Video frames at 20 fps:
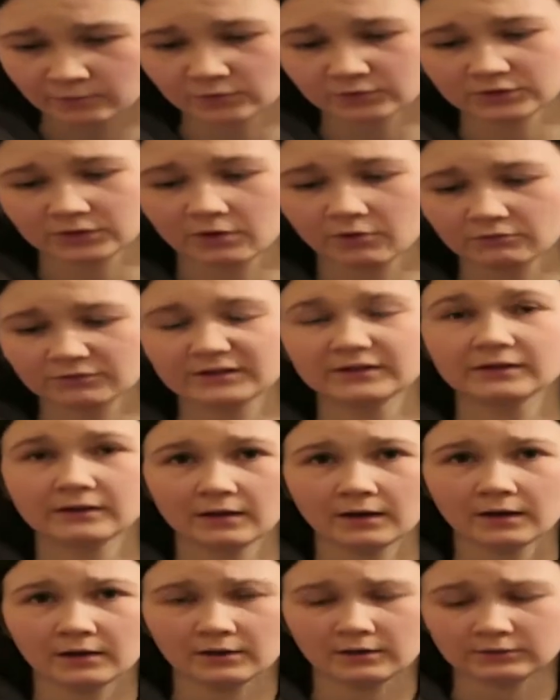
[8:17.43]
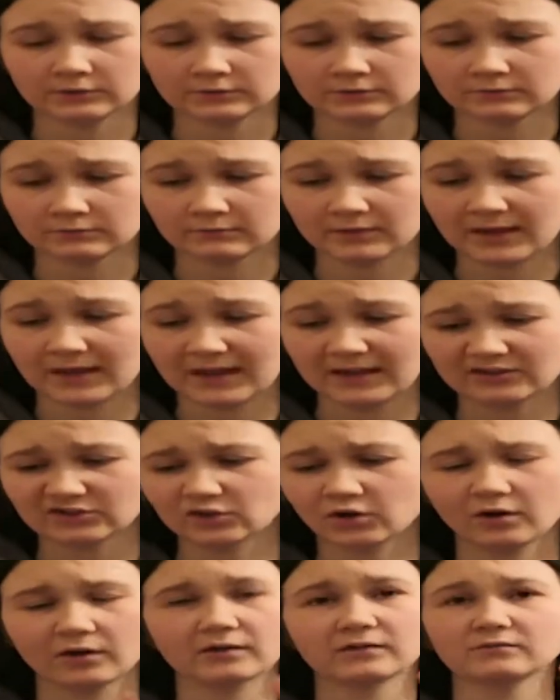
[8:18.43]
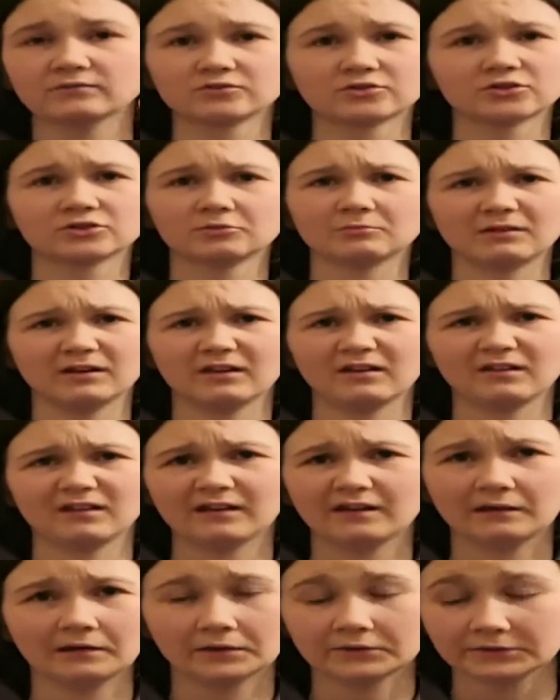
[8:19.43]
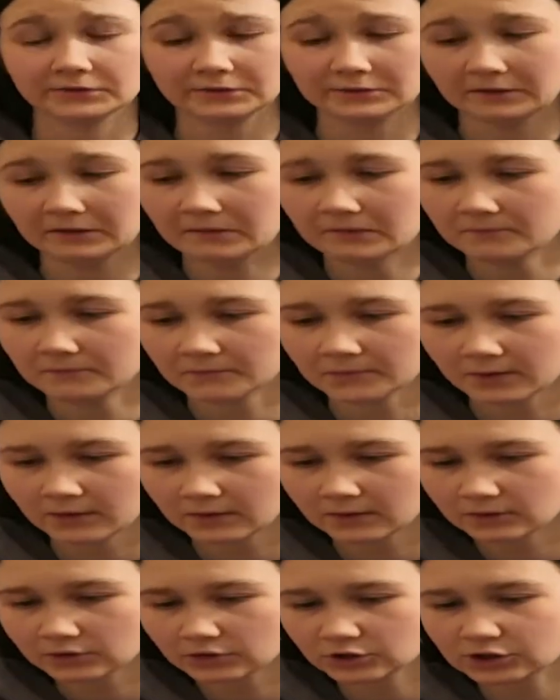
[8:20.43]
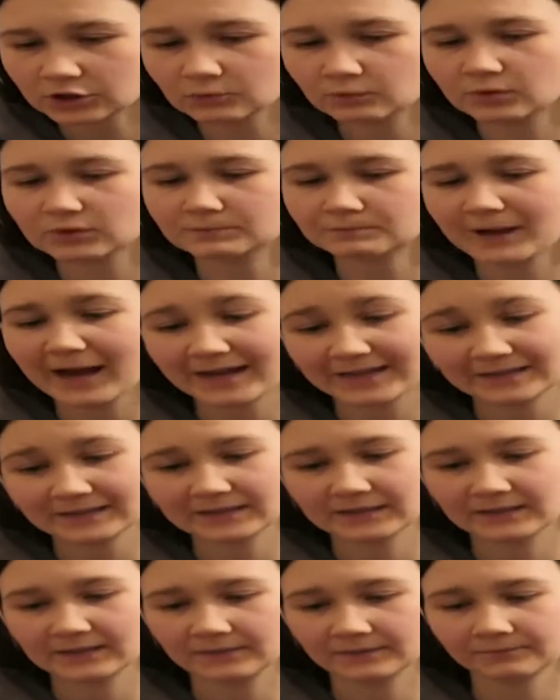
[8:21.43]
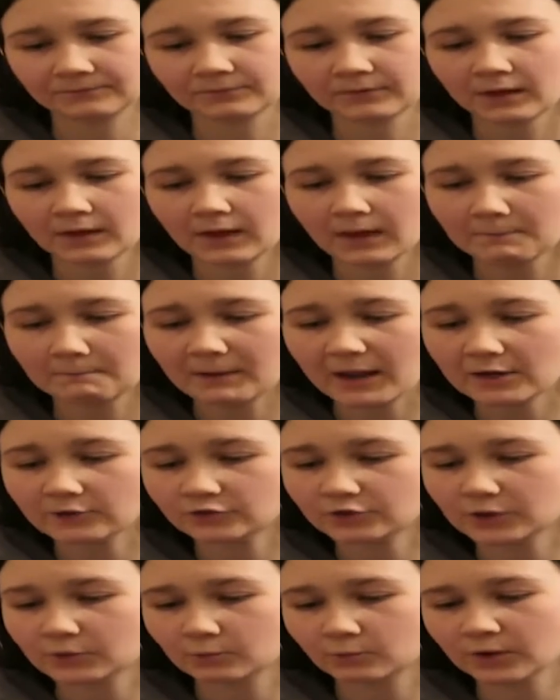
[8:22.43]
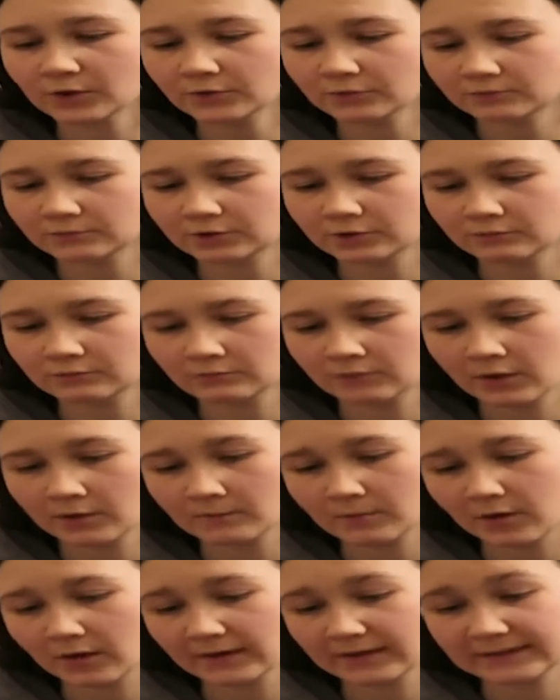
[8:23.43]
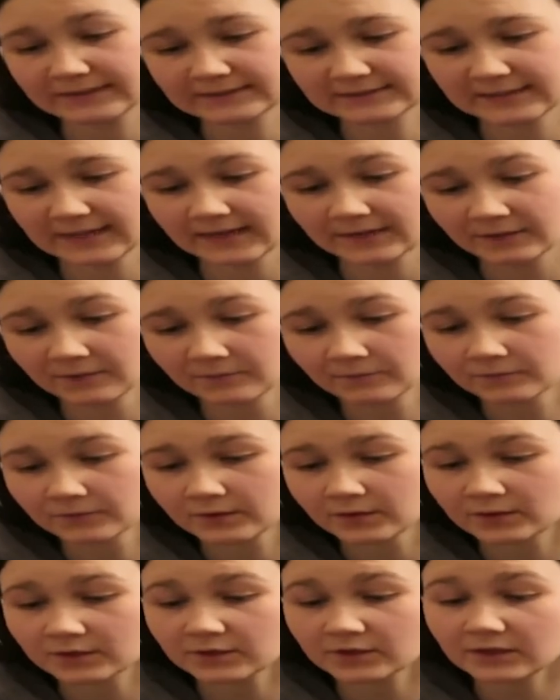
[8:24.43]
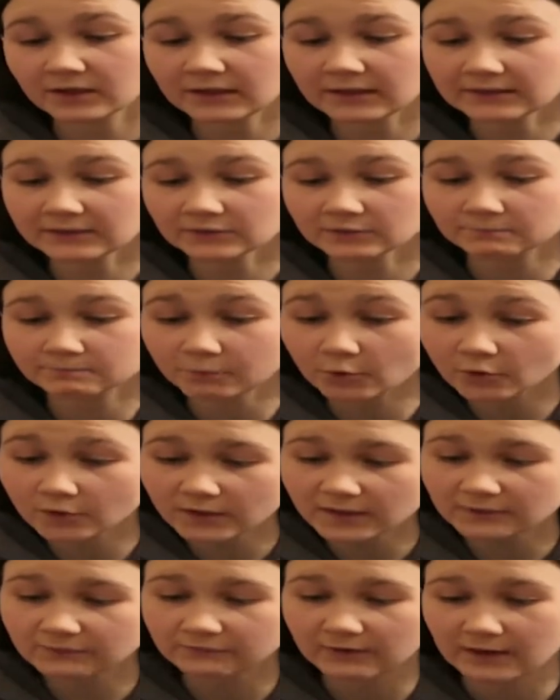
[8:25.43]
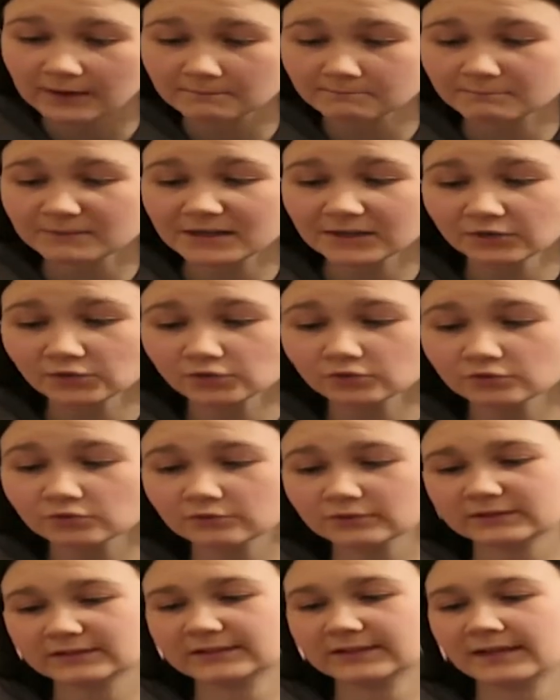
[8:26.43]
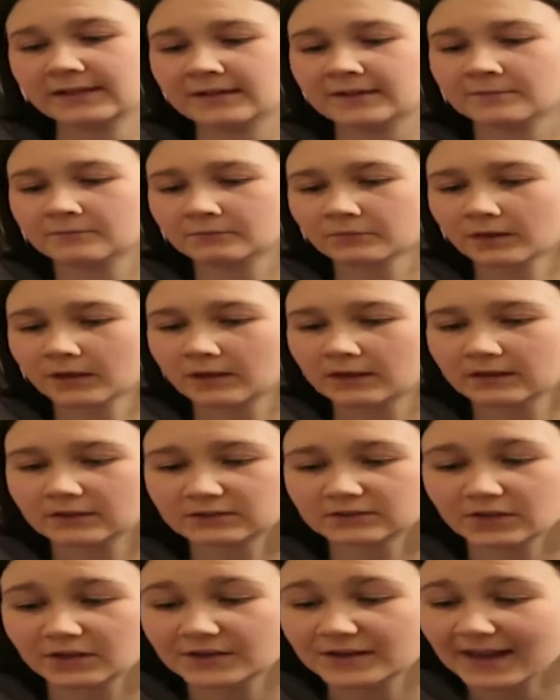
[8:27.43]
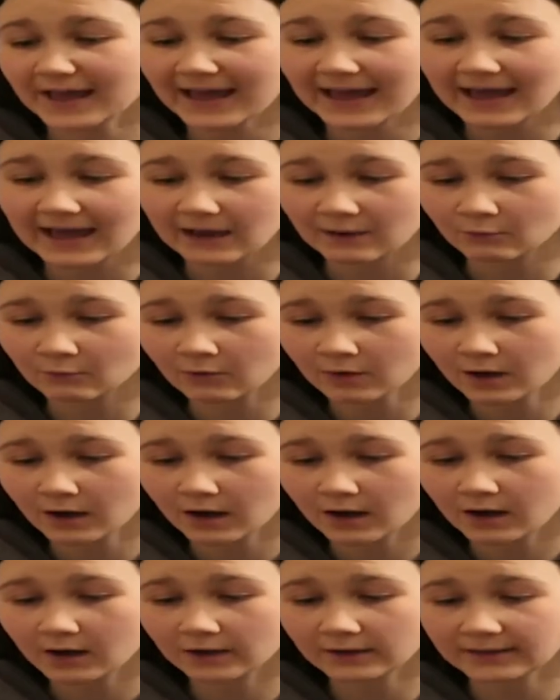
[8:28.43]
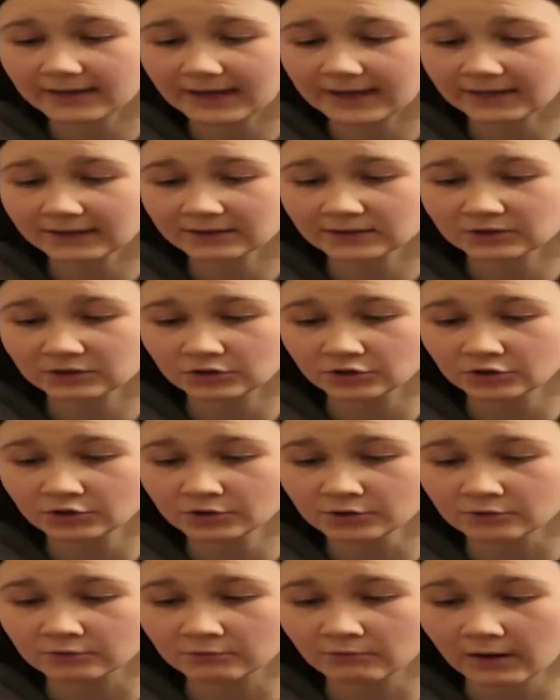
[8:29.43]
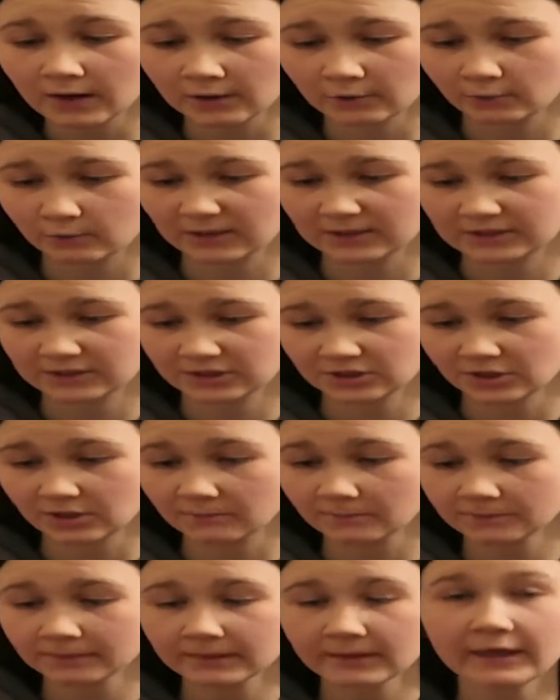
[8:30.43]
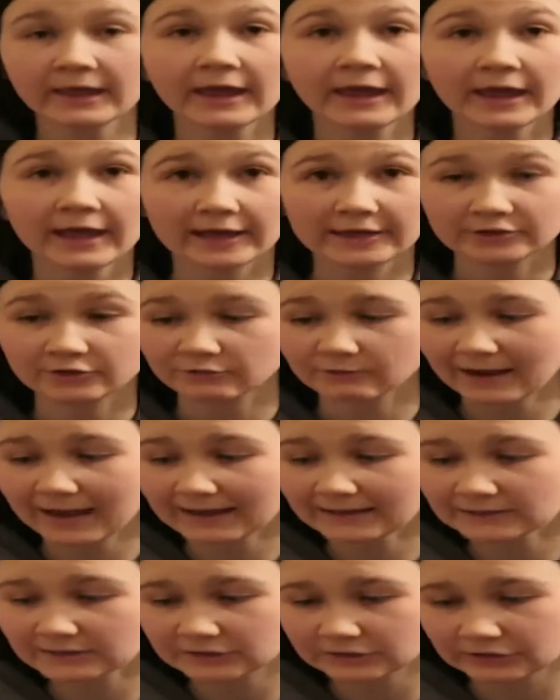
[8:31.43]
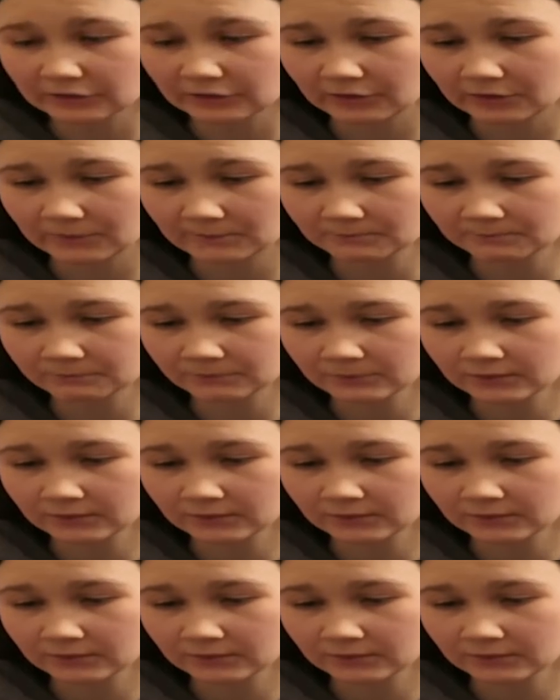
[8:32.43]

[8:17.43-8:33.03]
was holding her hair tight, something like that, I don't know. She was panicking. Bellatrix went up to Hermione and said, your little boyfriend be naughty. So now I ask you a question and you answer them